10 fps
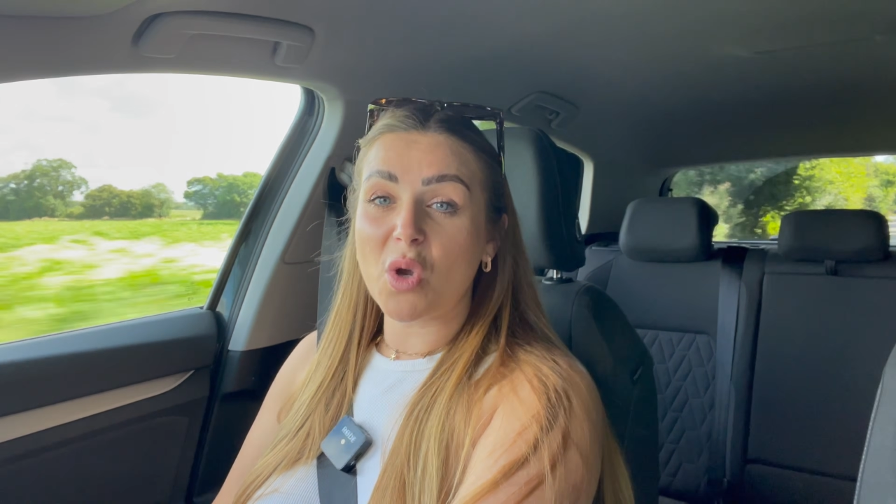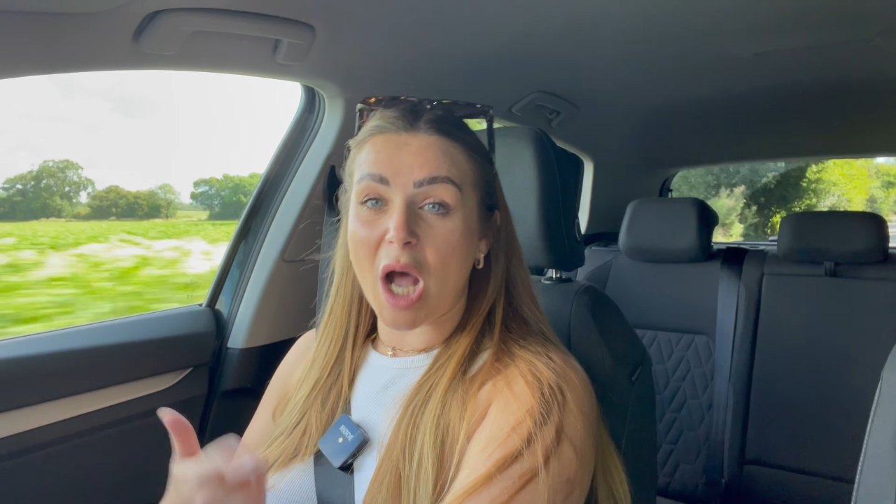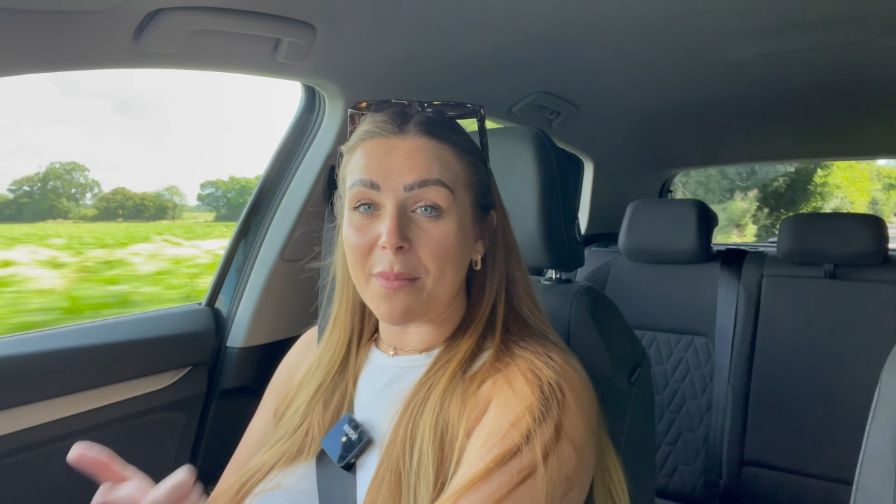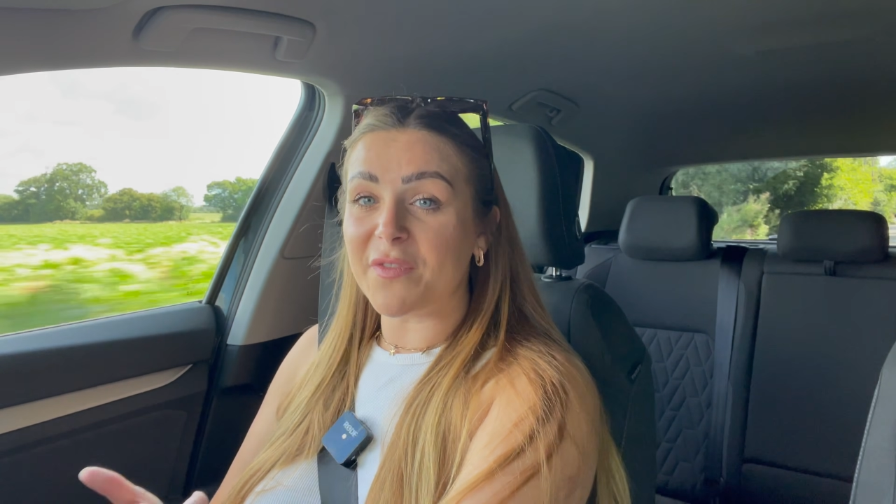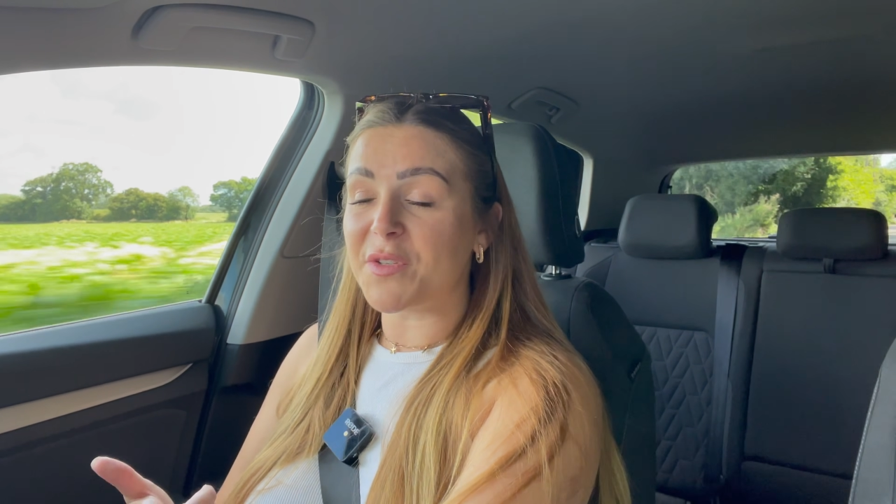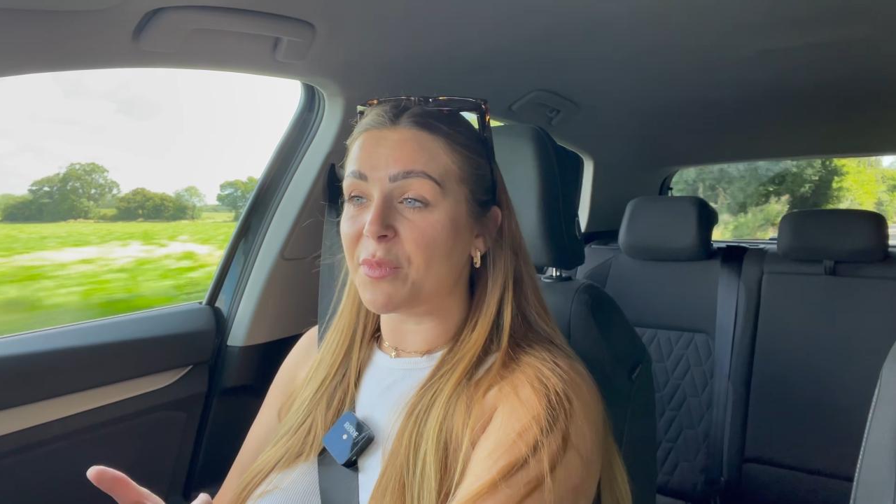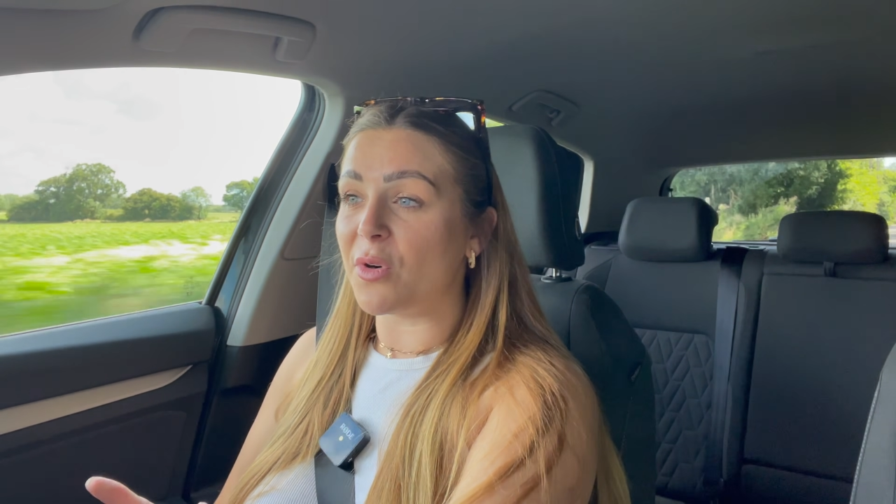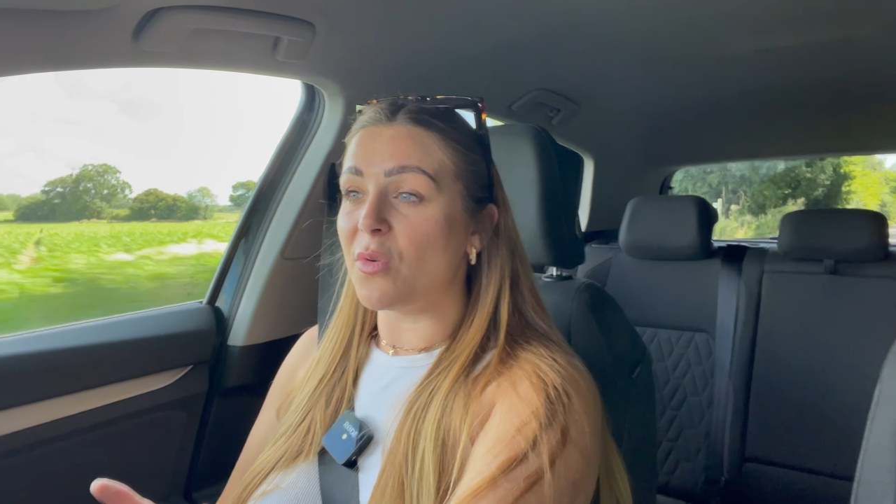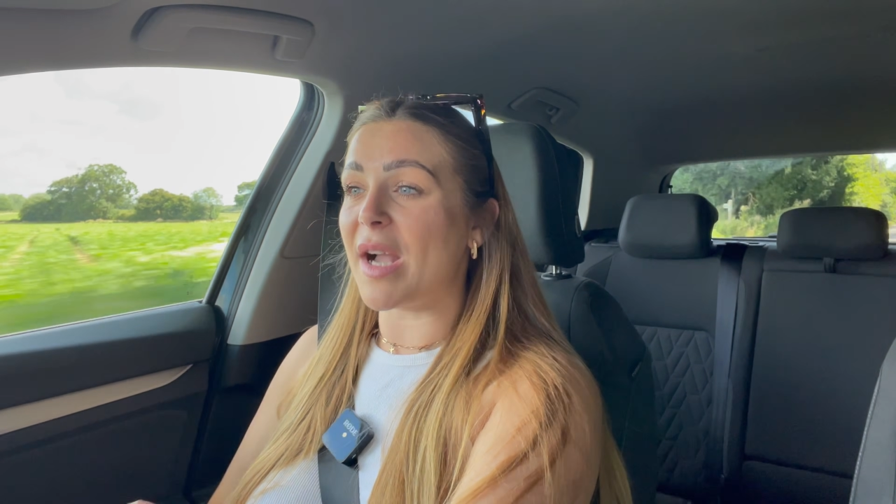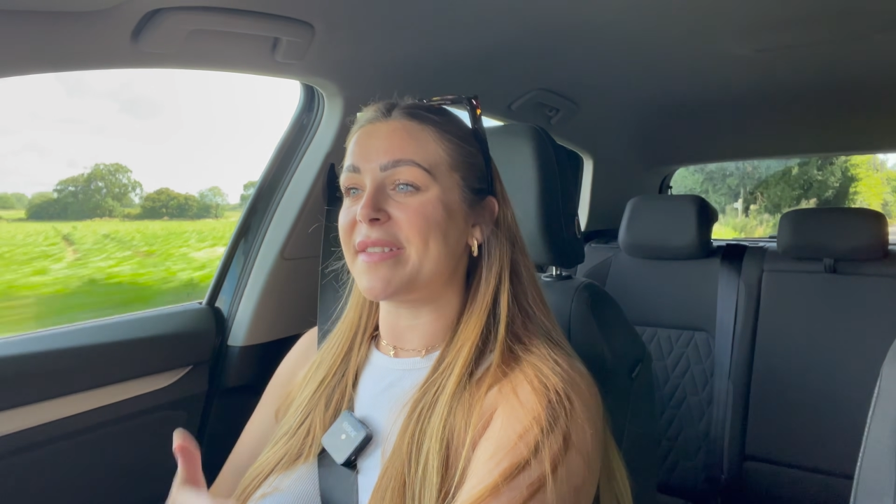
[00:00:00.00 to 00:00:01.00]

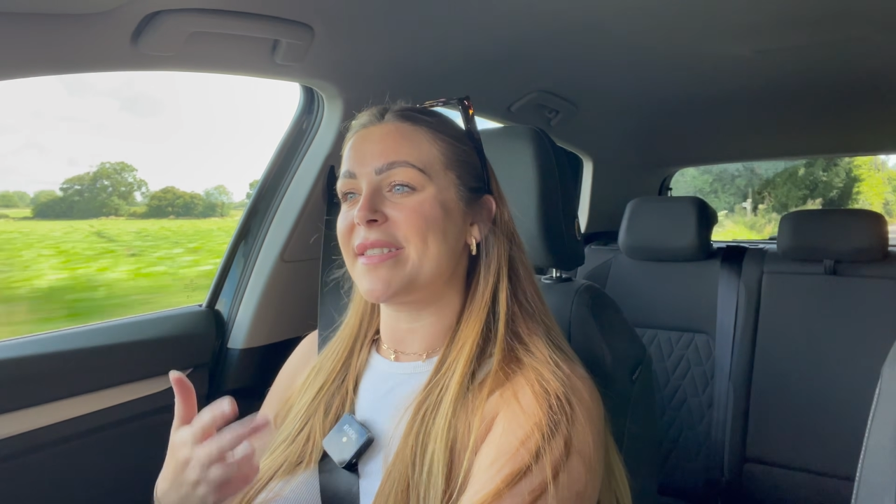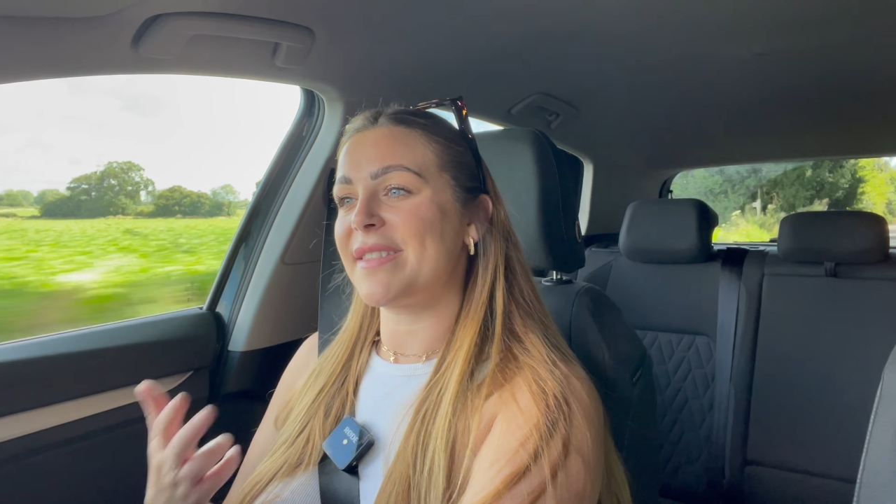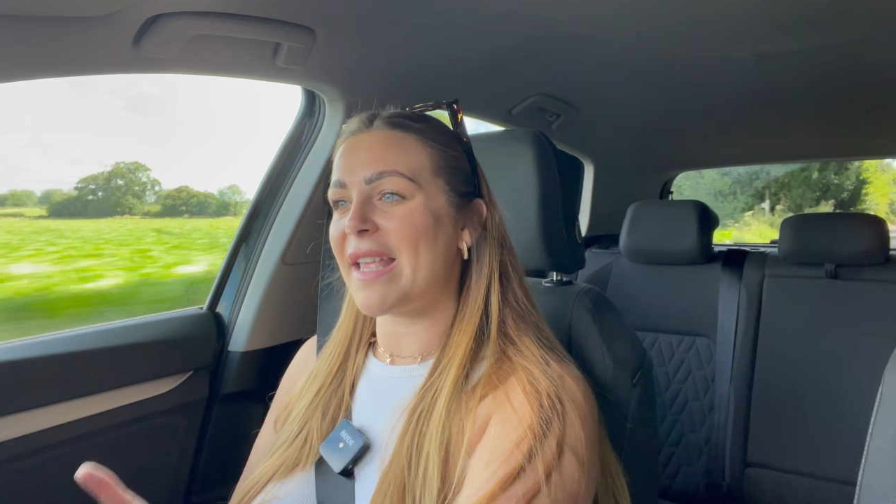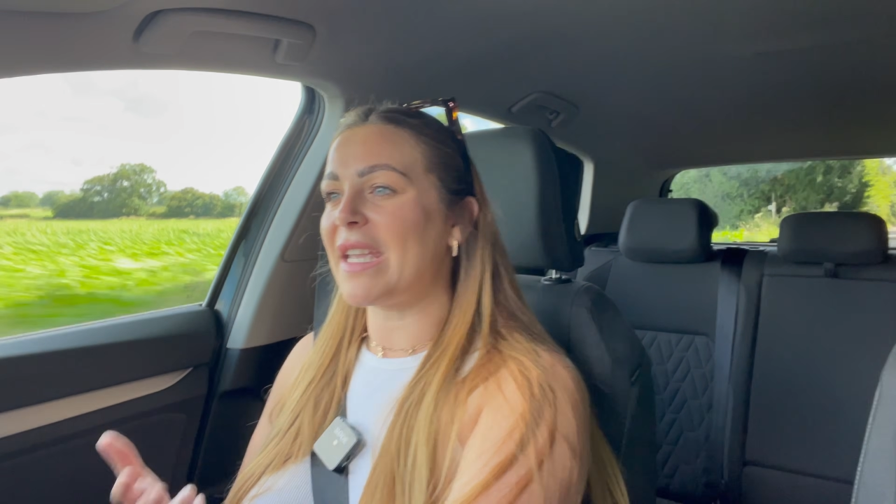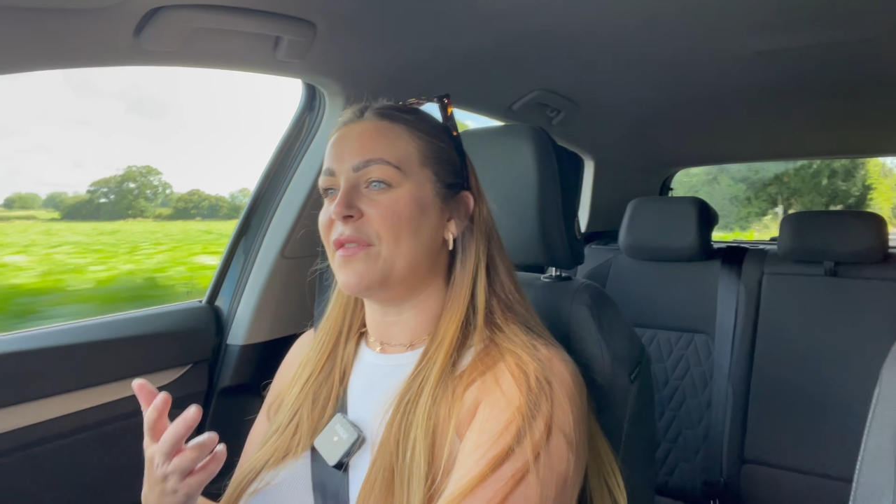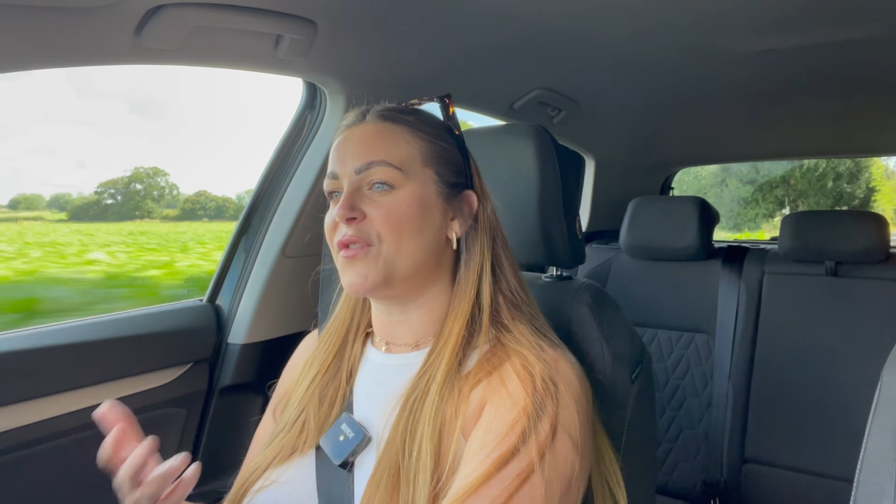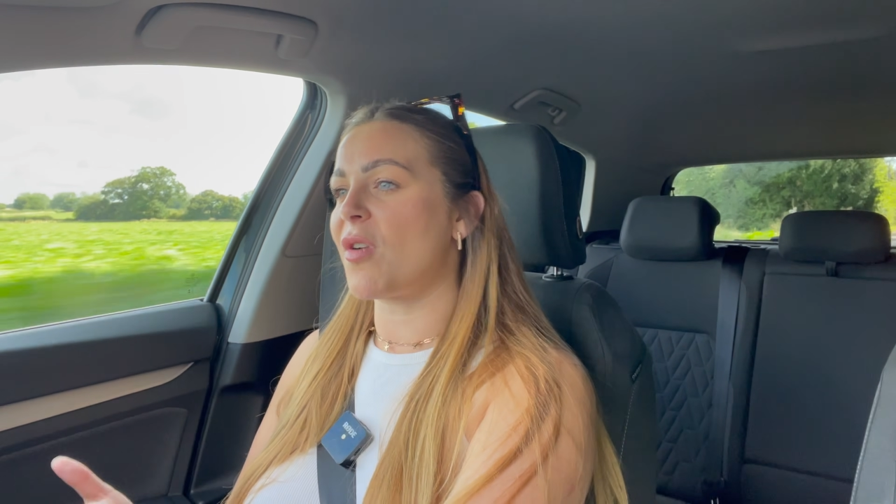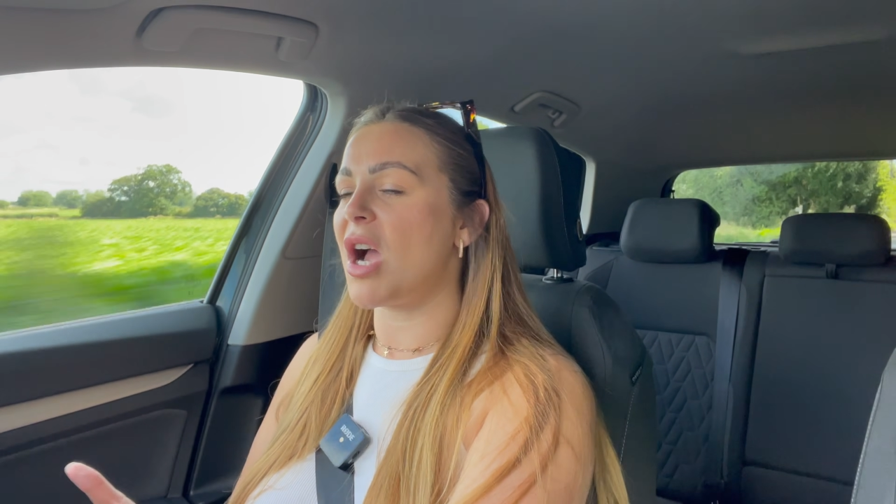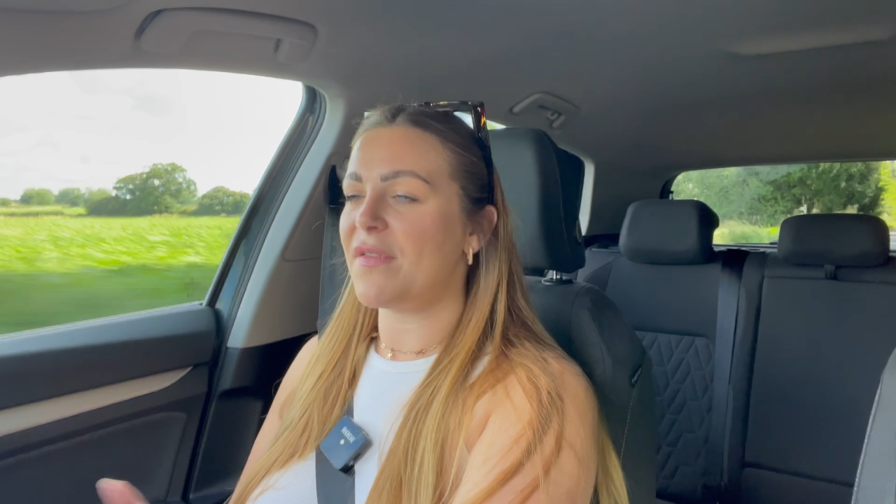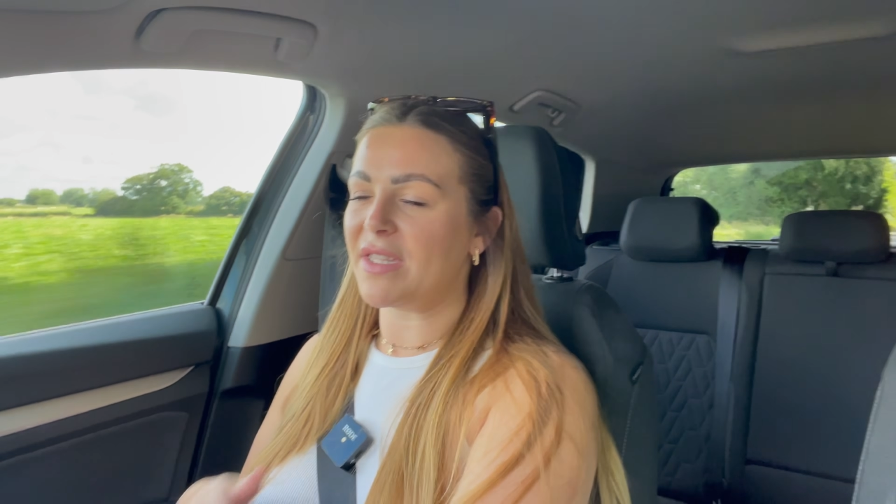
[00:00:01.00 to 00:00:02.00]
comfortable and safe drive,